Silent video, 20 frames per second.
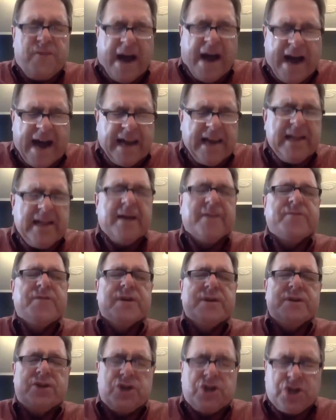valley of
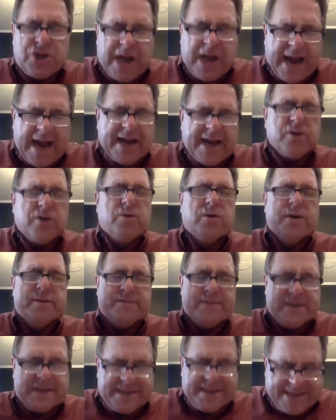the shadow
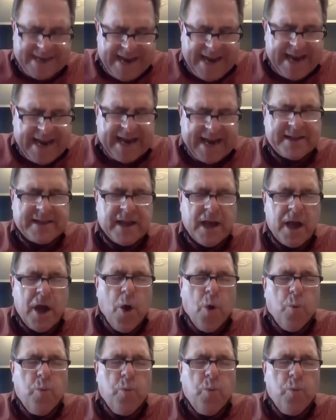of death,